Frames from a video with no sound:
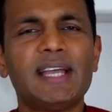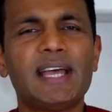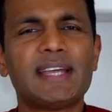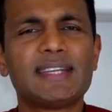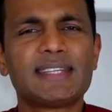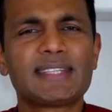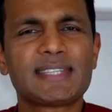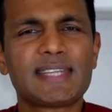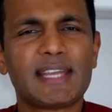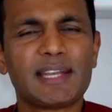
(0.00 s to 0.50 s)
I
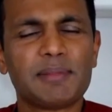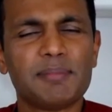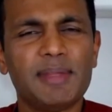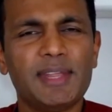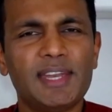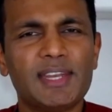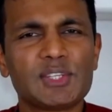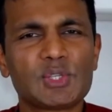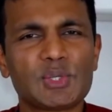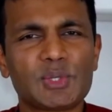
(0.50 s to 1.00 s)
just had a
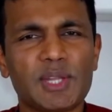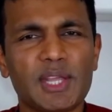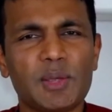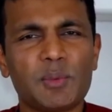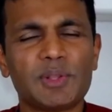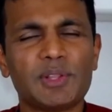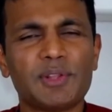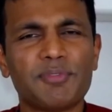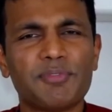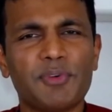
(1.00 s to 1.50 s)
meeting today
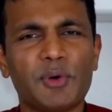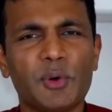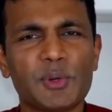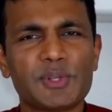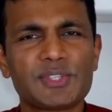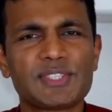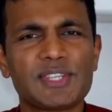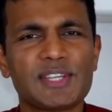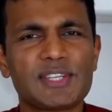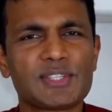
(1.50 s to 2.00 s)
with the
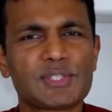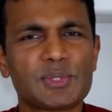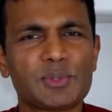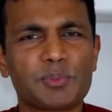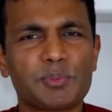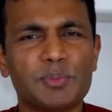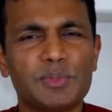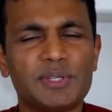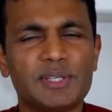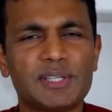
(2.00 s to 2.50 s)
folks. They just
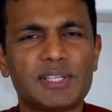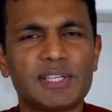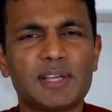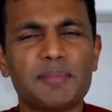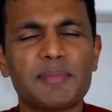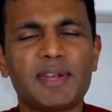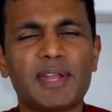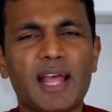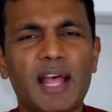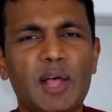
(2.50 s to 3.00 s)
to
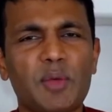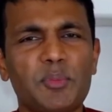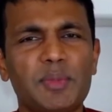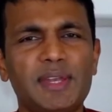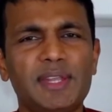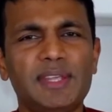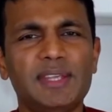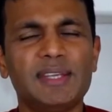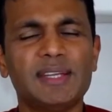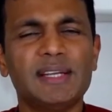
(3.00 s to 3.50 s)
determine how
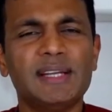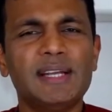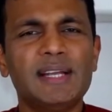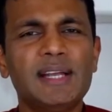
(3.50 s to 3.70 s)
many